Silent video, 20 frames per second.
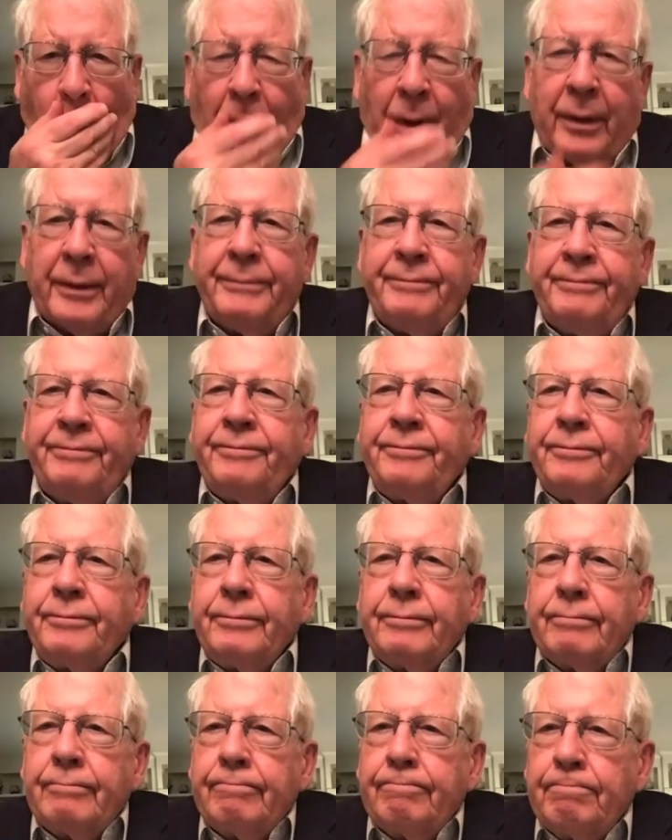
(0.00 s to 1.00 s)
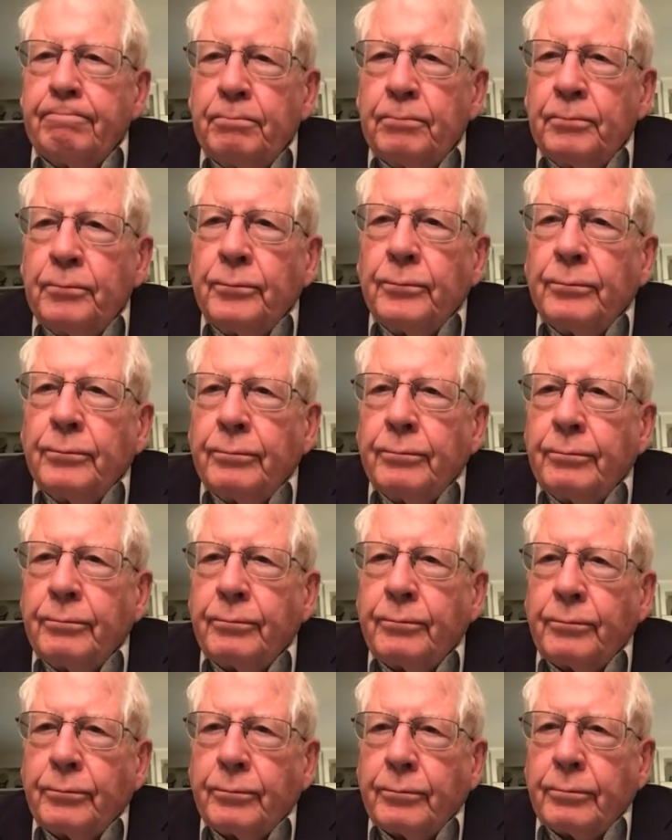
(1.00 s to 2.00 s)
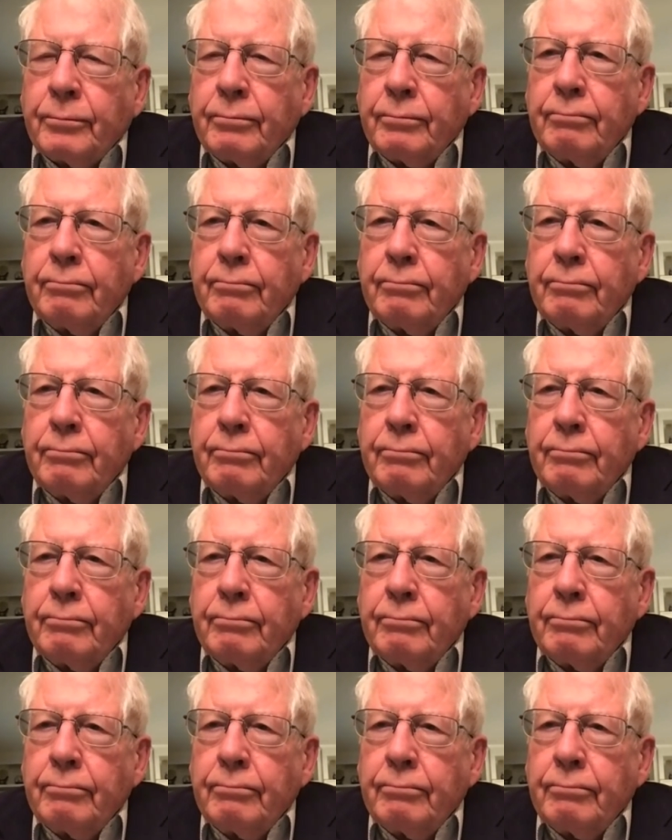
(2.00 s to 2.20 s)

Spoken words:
who came before us. Essential